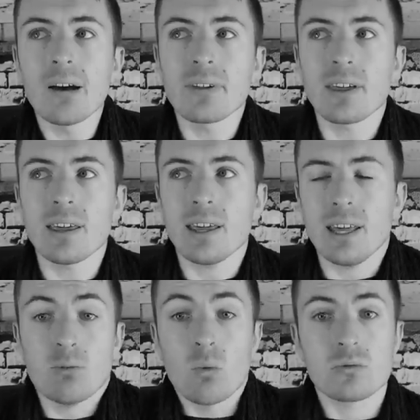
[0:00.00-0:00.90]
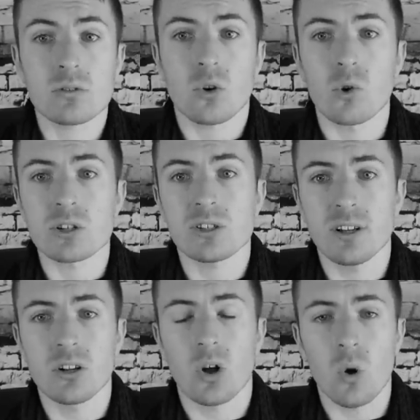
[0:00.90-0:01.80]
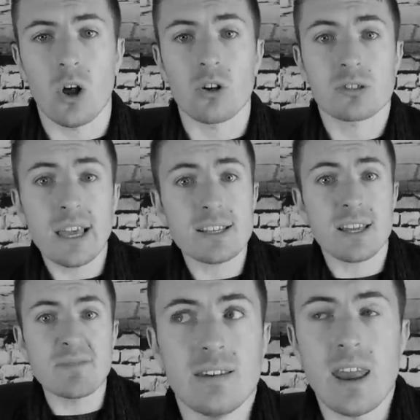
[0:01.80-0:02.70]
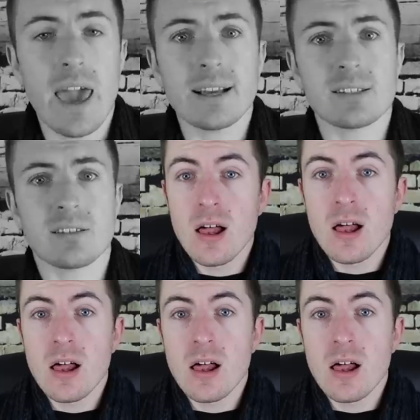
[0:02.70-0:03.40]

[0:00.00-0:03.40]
I mean, he won't score a single goal all season. Next.